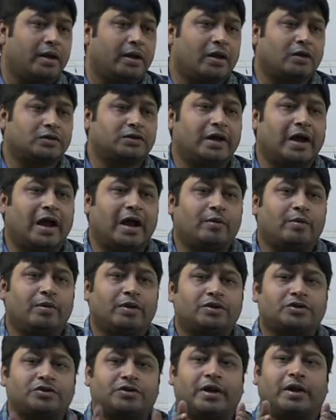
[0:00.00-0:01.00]
Now see,
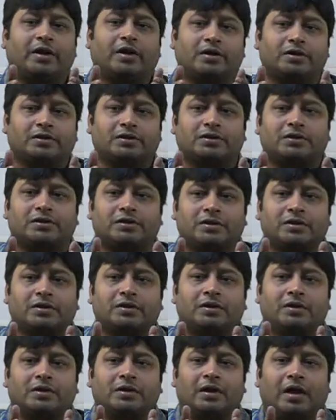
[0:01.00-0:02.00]
administrators
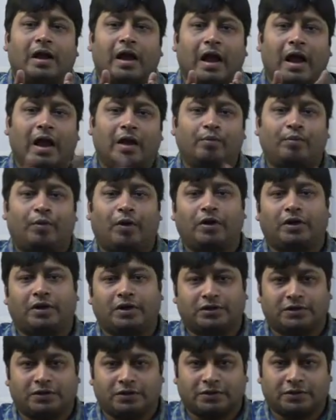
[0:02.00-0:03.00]
and
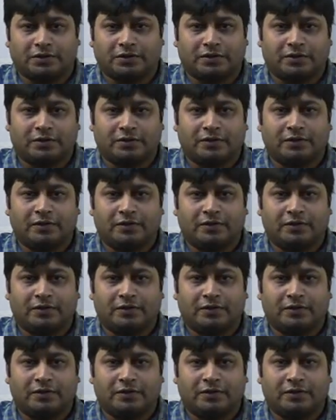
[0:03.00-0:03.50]
politicians.